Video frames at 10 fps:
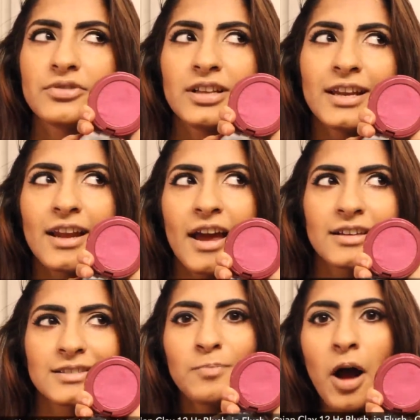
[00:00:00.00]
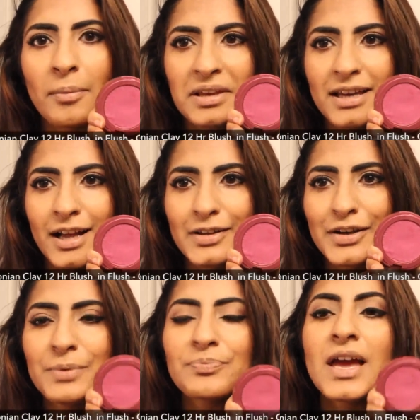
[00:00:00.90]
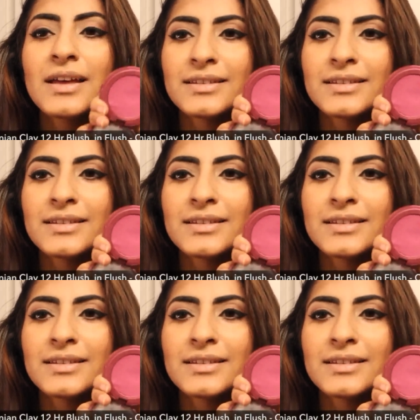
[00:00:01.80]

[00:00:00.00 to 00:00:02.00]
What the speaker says: really nice poppy color.